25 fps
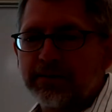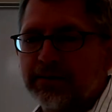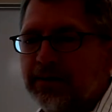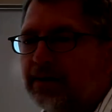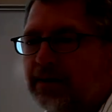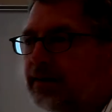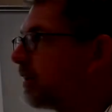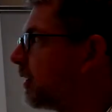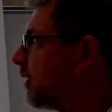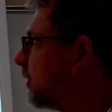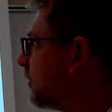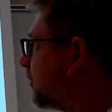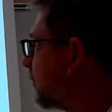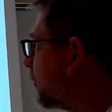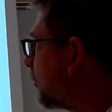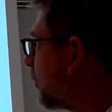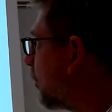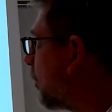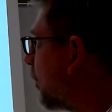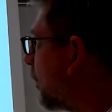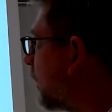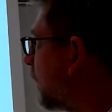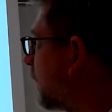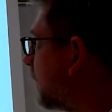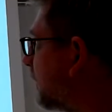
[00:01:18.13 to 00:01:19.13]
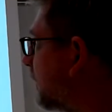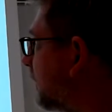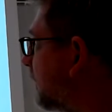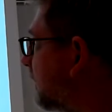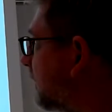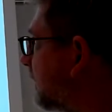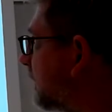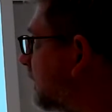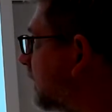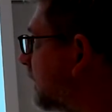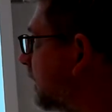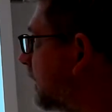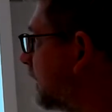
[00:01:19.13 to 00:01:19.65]
They tell
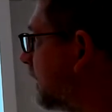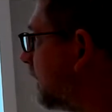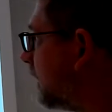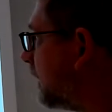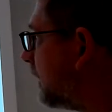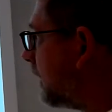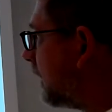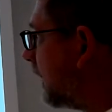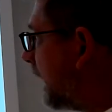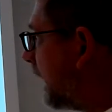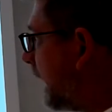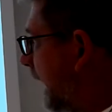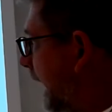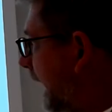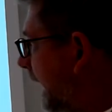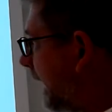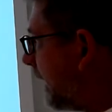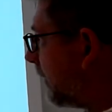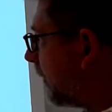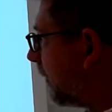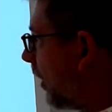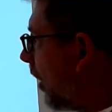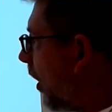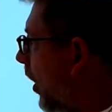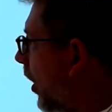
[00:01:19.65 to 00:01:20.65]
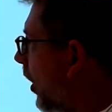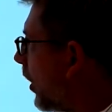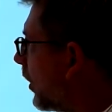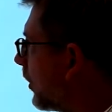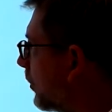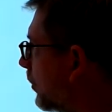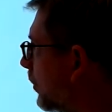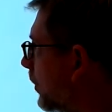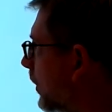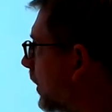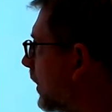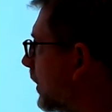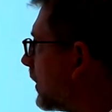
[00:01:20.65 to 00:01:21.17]
stories in the
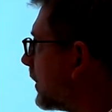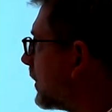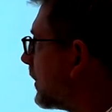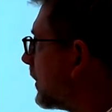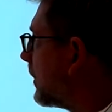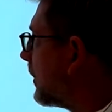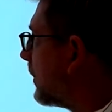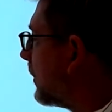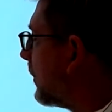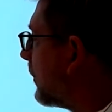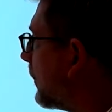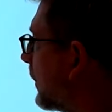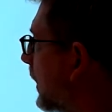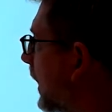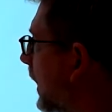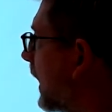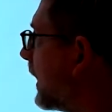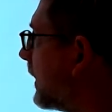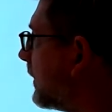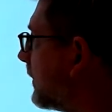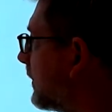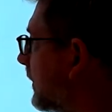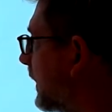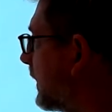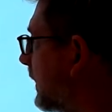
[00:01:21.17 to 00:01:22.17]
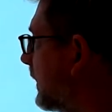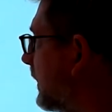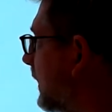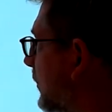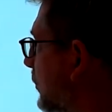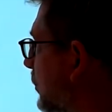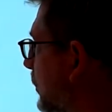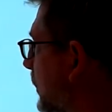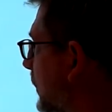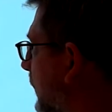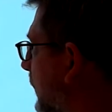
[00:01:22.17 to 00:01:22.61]
artwork, okay? So like this one